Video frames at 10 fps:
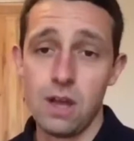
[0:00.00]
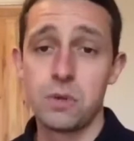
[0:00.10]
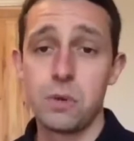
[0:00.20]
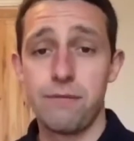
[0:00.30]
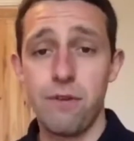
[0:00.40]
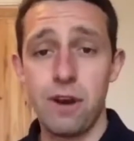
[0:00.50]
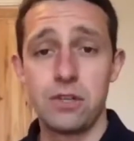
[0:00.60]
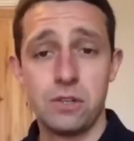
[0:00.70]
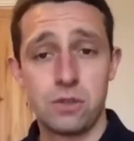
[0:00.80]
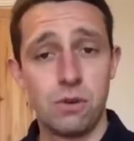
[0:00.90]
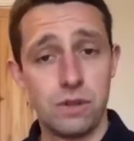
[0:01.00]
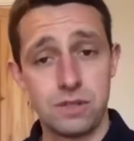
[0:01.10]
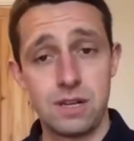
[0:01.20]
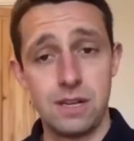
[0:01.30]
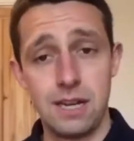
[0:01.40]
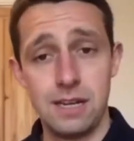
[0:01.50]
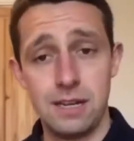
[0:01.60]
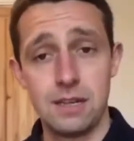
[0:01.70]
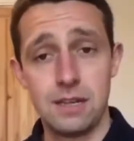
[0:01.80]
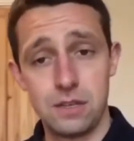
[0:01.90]
to a fresh install that's
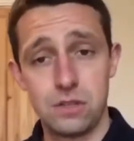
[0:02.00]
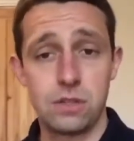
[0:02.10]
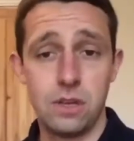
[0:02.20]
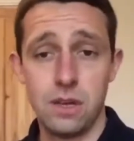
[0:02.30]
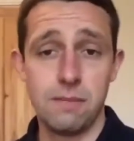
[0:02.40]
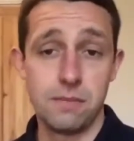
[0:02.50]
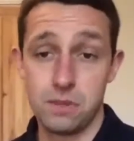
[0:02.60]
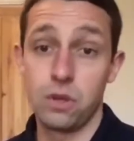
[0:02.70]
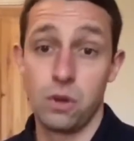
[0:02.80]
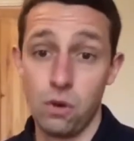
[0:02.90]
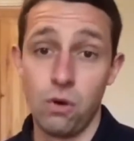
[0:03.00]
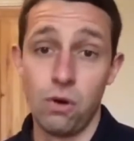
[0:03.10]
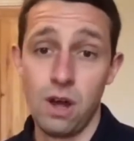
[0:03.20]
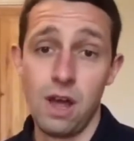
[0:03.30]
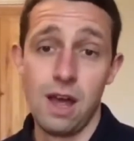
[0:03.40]
clean, that's, um, secure,